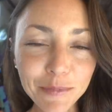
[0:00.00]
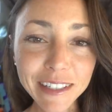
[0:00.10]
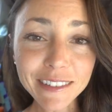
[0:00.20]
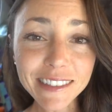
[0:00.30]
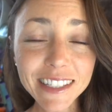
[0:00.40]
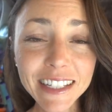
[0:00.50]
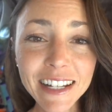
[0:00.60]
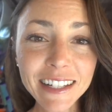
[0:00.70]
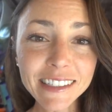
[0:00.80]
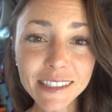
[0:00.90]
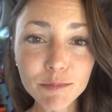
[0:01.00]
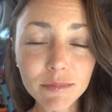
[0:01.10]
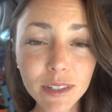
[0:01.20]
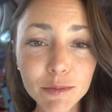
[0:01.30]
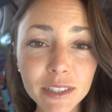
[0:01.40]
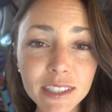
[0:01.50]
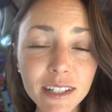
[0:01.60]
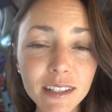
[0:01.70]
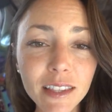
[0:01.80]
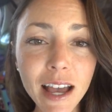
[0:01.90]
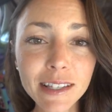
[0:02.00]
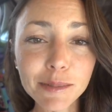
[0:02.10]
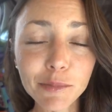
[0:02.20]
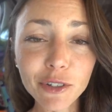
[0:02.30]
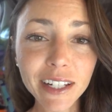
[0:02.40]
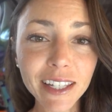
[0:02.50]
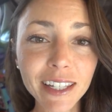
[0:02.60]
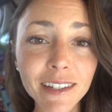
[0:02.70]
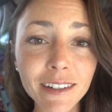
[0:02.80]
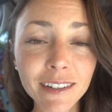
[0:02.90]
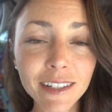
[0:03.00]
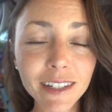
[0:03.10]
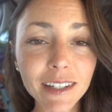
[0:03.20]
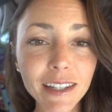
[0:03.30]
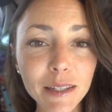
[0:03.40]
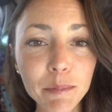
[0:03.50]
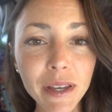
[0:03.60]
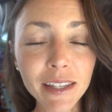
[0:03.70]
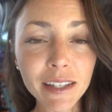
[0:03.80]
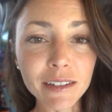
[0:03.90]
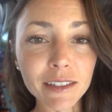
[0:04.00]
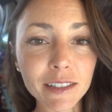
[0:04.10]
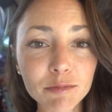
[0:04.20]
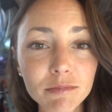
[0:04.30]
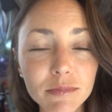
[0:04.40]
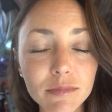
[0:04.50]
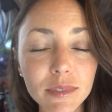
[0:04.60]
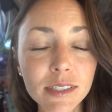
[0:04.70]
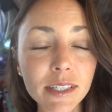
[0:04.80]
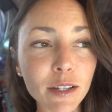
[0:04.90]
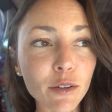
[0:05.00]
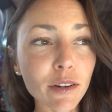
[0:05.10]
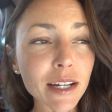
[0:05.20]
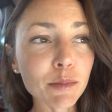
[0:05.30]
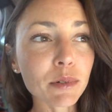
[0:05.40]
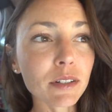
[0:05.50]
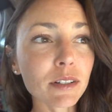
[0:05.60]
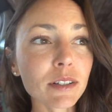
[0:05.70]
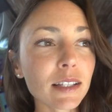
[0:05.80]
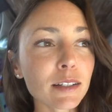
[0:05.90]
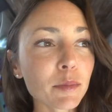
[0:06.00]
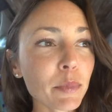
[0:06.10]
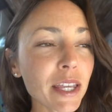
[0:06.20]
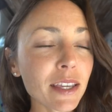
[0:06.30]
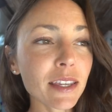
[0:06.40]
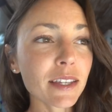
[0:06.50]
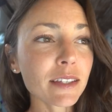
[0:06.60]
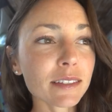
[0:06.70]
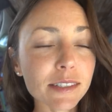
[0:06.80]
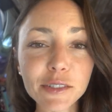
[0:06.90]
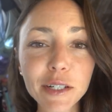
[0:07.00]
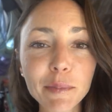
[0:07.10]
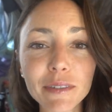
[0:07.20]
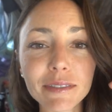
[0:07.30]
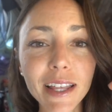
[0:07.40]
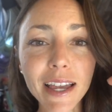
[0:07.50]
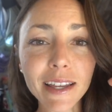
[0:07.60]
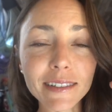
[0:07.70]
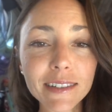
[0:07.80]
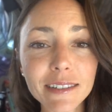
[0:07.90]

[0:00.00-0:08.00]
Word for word: Buenos dias on what is our last morning here in Mexico, on this incredible little pinky strip of land